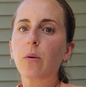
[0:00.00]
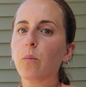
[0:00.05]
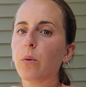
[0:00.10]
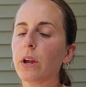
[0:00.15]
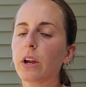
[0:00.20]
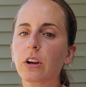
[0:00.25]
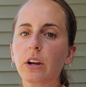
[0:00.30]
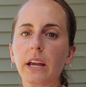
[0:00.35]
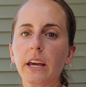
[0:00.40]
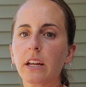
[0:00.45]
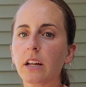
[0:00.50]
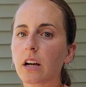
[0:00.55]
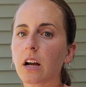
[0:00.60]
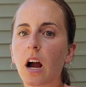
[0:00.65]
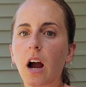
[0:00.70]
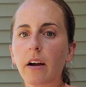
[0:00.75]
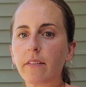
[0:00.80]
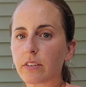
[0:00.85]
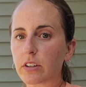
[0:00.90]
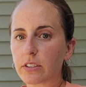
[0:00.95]
we're in a
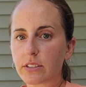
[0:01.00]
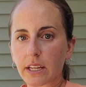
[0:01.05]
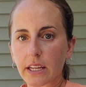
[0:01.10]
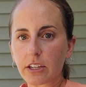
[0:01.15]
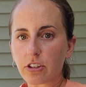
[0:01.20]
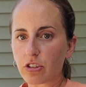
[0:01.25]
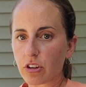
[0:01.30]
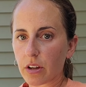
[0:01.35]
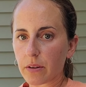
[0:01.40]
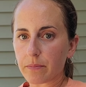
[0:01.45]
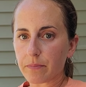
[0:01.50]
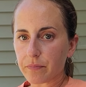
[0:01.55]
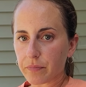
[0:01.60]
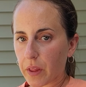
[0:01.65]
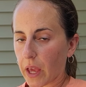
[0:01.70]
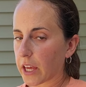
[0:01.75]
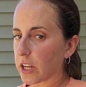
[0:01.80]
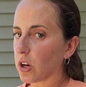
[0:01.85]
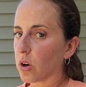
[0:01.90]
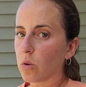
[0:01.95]
conversation.
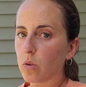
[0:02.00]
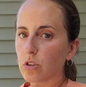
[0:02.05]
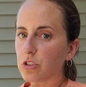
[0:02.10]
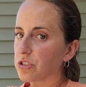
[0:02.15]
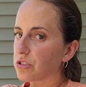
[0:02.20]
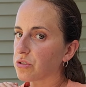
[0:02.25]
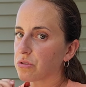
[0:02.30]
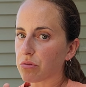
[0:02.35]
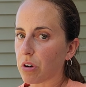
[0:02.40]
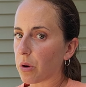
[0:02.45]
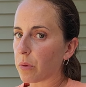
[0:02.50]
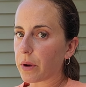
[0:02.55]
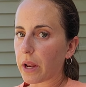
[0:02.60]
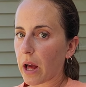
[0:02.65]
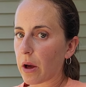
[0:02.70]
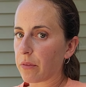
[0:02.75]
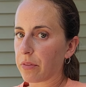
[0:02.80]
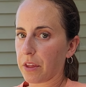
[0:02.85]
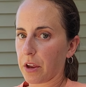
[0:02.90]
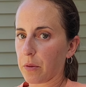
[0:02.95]
I don't just throw it
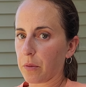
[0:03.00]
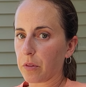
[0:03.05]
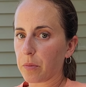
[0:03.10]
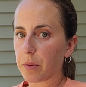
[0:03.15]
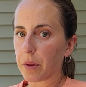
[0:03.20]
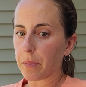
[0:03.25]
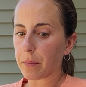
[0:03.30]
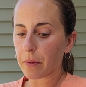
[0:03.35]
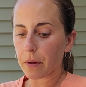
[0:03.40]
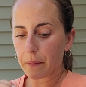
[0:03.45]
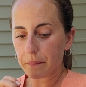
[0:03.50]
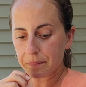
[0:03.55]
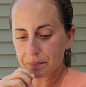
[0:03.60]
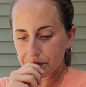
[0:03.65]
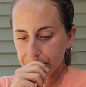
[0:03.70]
out there with people.